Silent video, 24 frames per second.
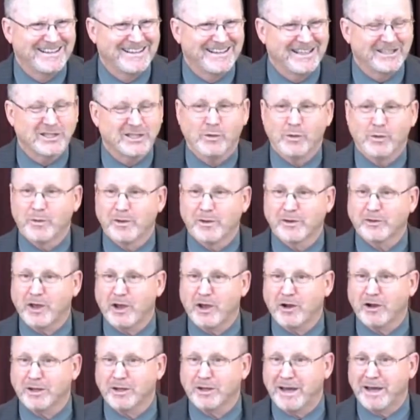And so we were
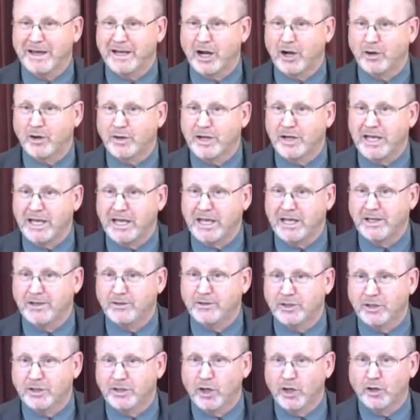talking about our
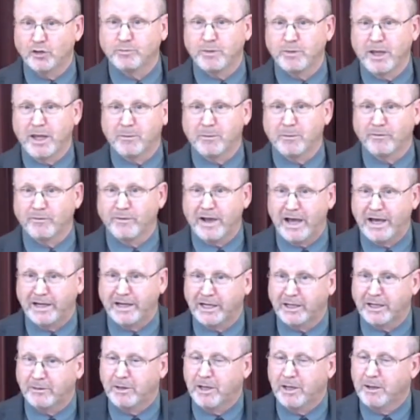needs and those being
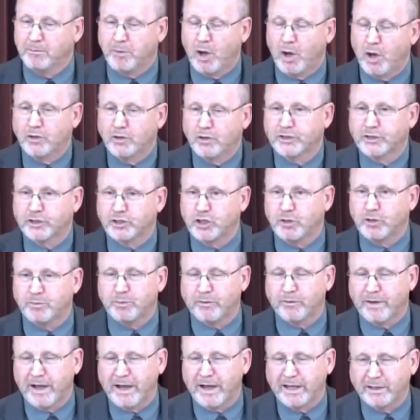provided. Paul said, You
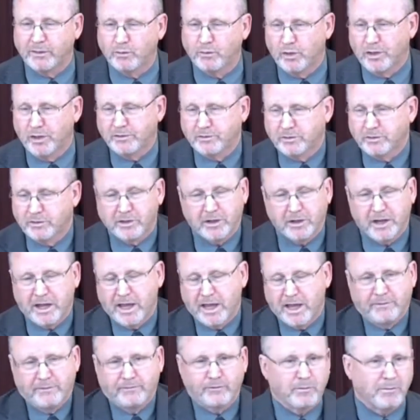provided once and
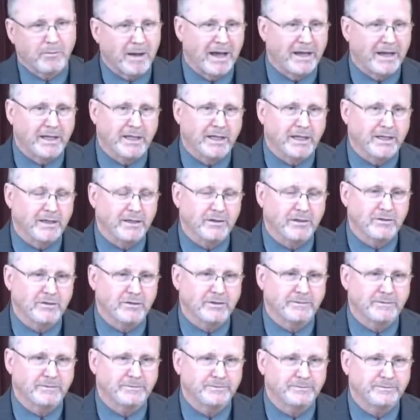again for my needs.
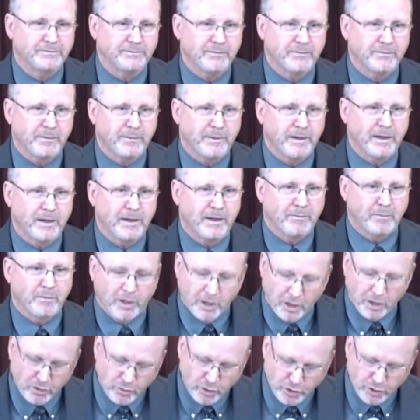But
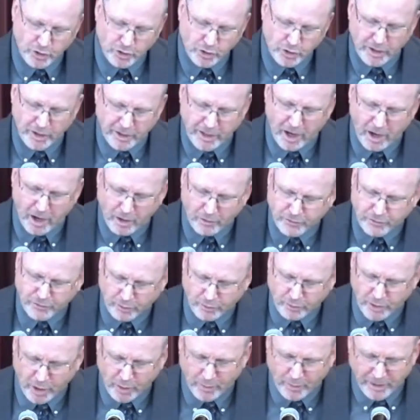here's what you need to also
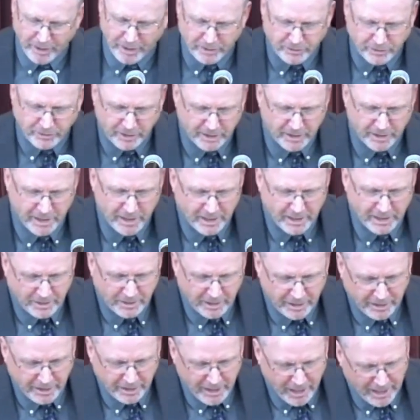know is that,
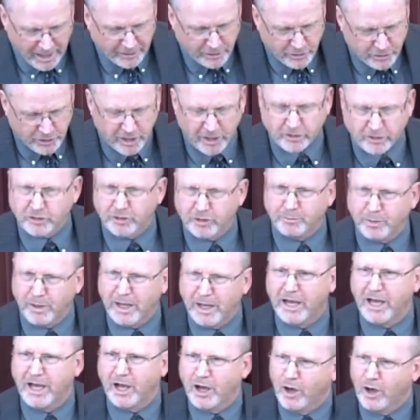that God shall
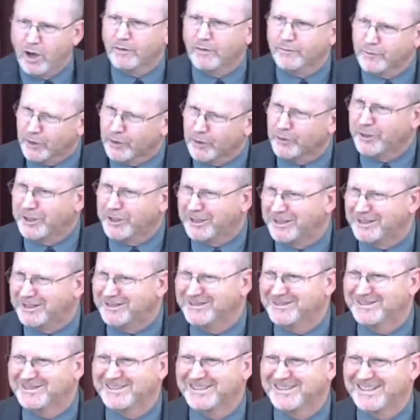supply all of your
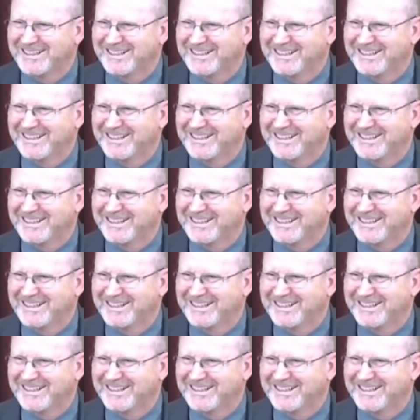needs.